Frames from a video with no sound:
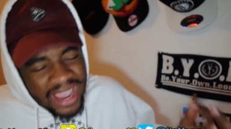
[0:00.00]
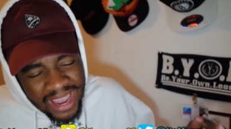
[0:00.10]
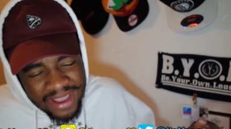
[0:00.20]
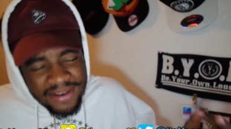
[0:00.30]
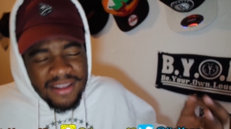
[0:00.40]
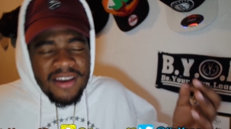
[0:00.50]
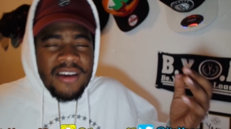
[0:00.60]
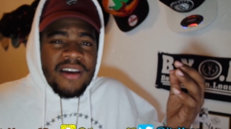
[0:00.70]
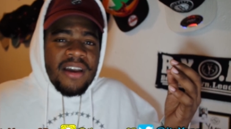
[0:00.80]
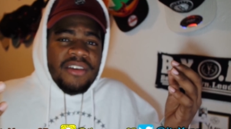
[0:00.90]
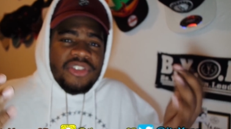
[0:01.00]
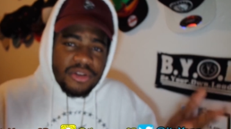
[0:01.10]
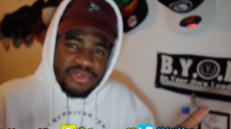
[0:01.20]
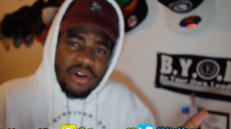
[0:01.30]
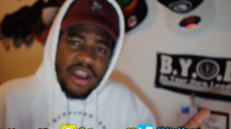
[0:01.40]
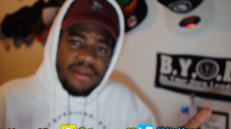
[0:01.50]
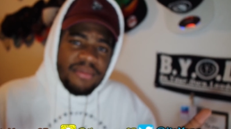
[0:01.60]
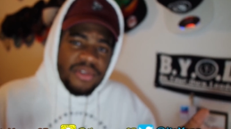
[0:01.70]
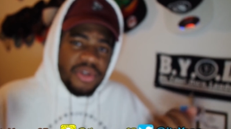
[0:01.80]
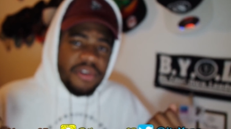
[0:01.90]
And
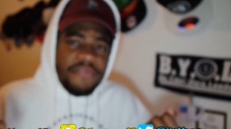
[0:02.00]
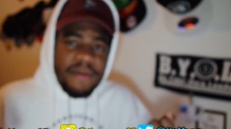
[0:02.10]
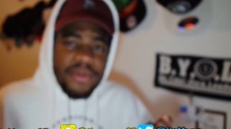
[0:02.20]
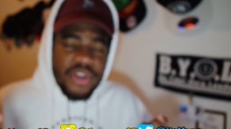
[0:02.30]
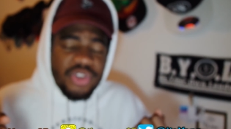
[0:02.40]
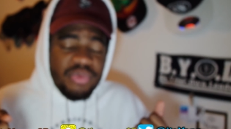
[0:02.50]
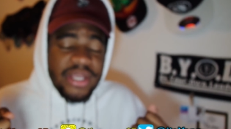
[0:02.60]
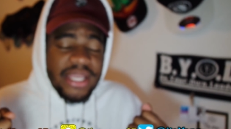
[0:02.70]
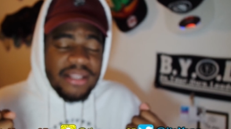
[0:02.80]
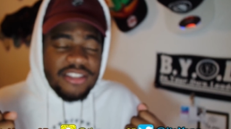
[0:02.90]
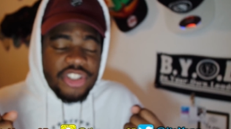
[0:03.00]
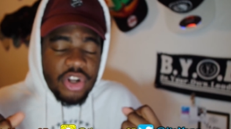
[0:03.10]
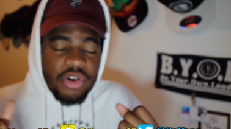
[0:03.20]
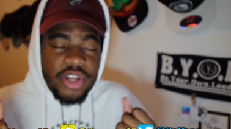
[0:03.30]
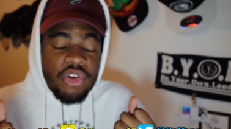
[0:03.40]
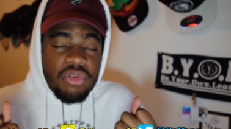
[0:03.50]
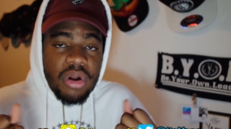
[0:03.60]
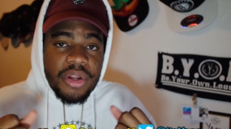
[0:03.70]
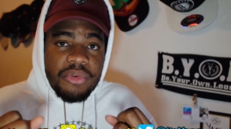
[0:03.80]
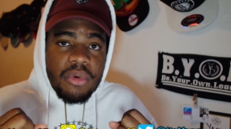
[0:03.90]
subscribe, join the family because we slowly
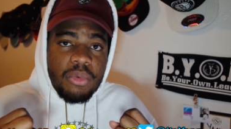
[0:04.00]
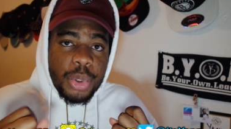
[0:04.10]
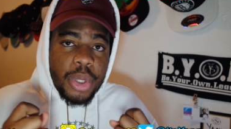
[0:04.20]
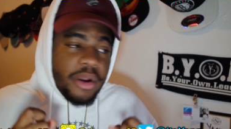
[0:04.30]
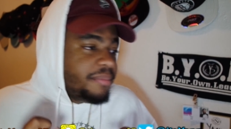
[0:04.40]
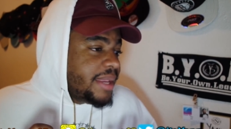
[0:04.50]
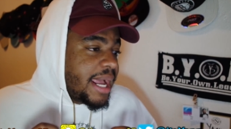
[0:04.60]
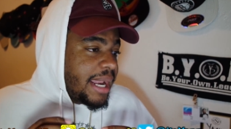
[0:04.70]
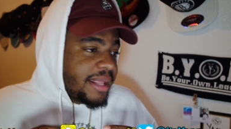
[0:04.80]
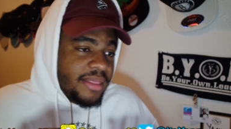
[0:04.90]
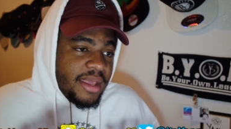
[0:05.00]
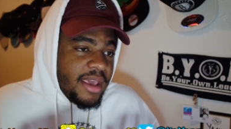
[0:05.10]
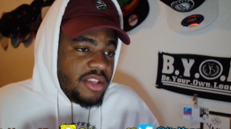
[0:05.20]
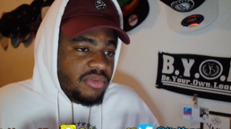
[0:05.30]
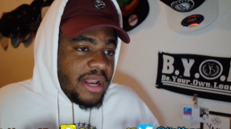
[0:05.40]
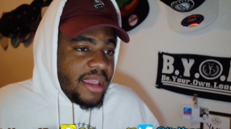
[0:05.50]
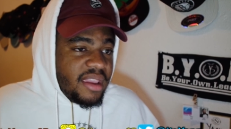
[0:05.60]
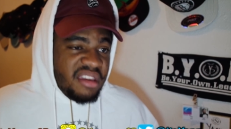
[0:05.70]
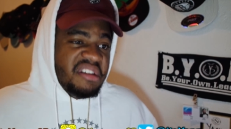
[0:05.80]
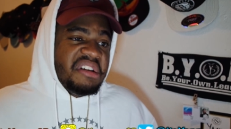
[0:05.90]
crawling where we're trying to be at, like dead ass. We're
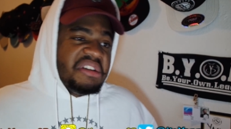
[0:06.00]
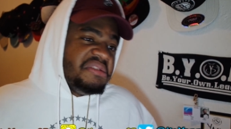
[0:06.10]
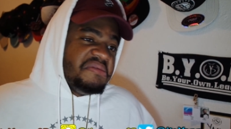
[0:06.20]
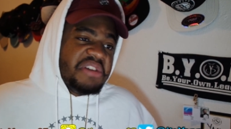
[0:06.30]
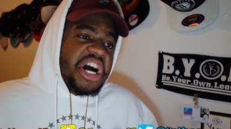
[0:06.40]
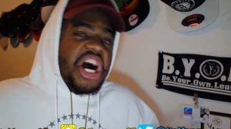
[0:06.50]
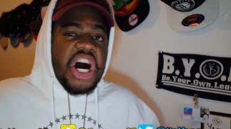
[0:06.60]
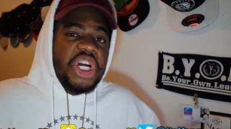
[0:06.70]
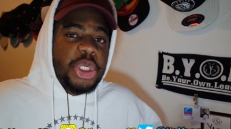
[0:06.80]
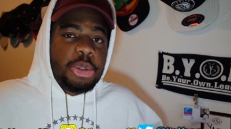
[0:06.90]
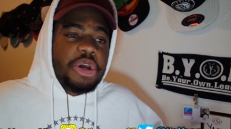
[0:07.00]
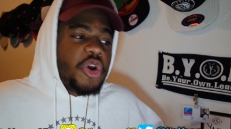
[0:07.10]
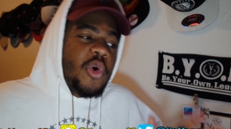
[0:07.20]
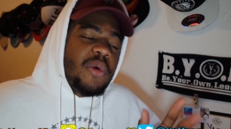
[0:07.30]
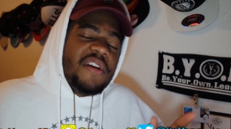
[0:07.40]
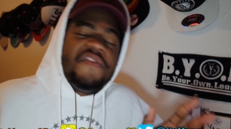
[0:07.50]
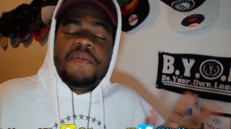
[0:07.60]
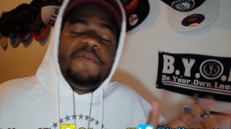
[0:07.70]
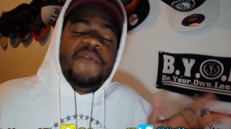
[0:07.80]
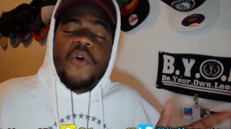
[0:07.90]
like a hundred away
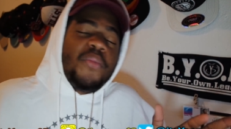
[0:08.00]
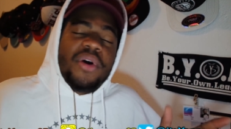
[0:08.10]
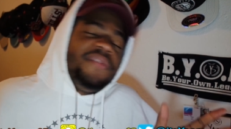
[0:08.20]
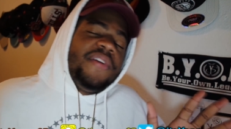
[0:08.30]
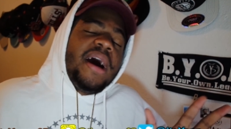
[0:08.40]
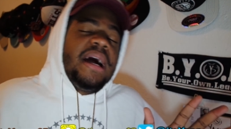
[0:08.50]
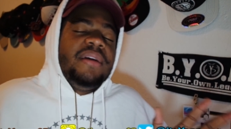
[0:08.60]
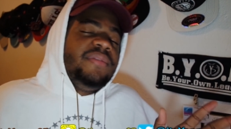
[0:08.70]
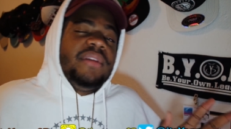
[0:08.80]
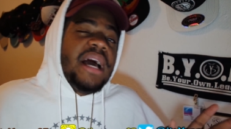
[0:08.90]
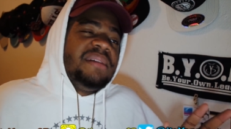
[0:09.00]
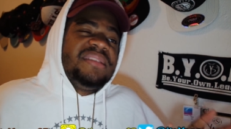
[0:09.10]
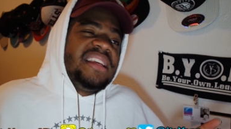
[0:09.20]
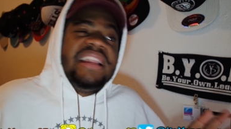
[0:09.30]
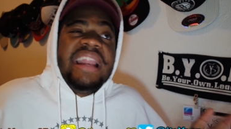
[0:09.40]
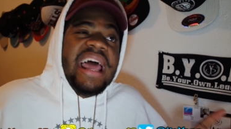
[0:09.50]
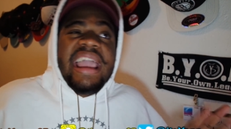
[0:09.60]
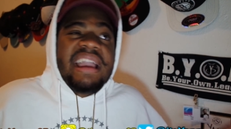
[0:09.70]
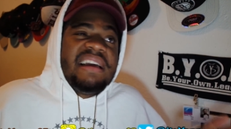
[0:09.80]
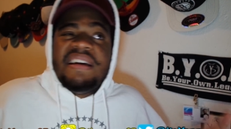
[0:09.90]
from 4.5, you know what I'm saying? And
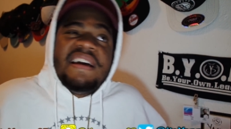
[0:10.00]
like